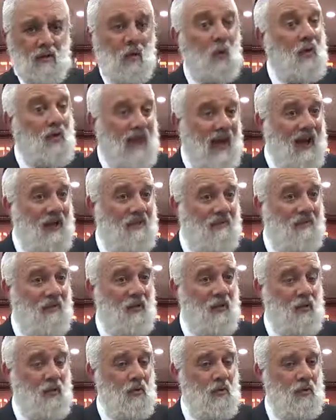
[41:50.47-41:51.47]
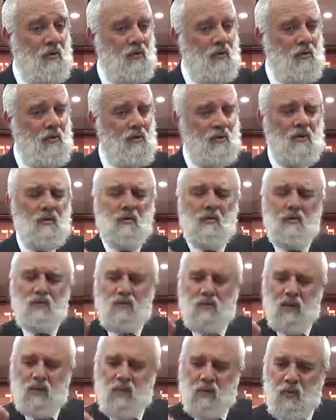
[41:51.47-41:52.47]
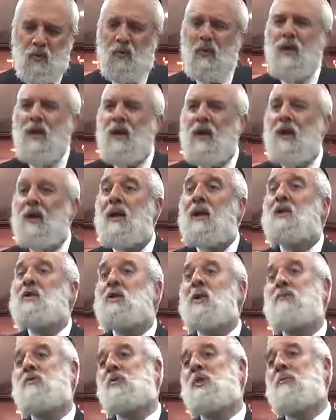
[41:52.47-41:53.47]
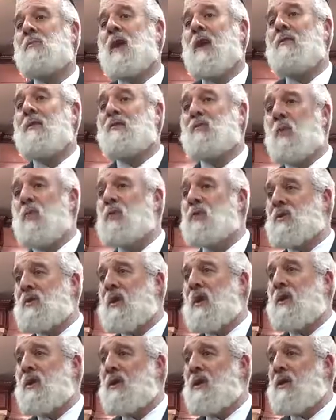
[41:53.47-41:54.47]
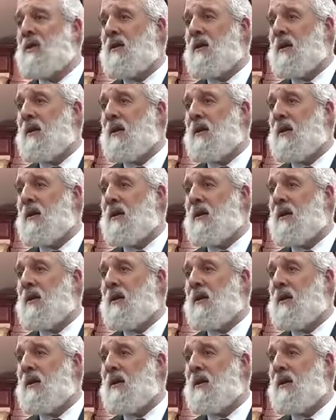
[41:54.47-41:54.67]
no gain for you, but purely l'shem shamayim, as we would say